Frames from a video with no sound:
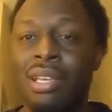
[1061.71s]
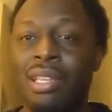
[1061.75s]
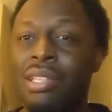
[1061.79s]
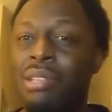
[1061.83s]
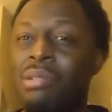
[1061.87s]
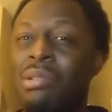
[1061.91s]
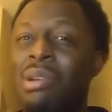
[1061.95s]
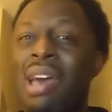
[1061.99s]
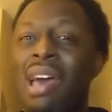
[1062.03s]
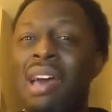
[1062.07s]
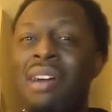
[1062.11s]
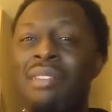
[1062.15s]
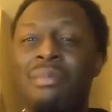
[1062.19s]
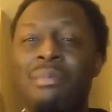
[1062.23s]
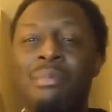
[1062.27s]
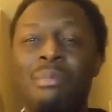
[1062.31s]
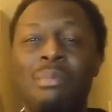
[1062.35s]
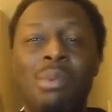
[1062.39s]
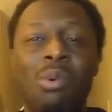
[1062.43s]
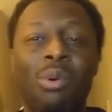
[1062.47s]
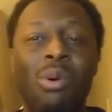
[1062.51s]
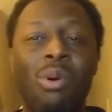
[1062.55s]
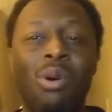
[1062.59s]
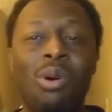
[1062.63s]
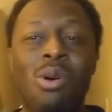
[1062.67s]
You have
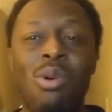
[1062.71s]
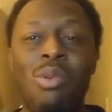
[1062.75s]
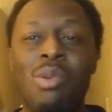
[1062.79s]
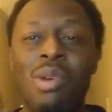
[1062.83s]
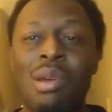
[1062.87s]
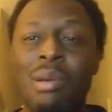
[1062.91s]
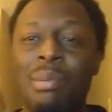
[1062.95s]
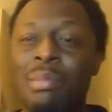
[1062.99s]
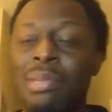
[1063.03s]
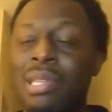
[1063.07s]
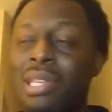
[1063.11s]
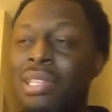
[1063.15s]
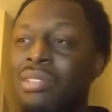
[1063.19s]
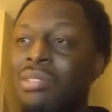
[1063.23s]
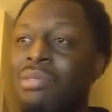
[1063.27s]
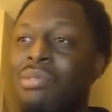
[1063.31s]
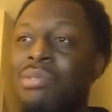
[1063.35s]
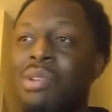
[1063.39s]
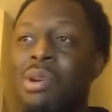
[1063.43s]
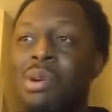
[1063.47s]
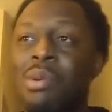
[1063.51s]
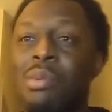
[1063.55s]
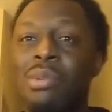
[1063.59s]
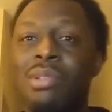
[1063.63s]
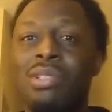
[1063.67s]
more women than you
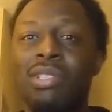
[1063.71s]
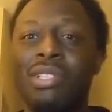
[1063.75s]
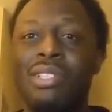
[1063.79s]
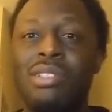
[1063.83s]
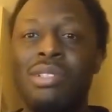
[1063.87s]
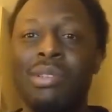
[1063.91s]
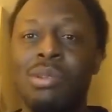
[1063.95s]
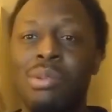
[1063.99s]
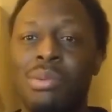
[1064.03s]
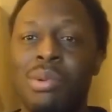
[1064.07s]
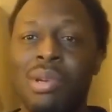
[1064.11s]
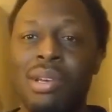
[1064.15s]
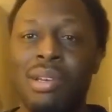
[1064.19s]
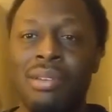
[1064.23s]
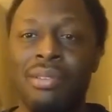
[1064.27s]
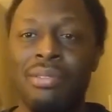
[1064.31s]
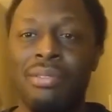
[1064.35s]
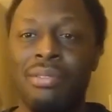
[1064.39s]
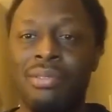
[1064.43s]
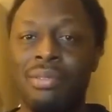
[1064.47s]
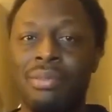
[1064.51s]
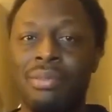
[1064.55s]
know what to do with.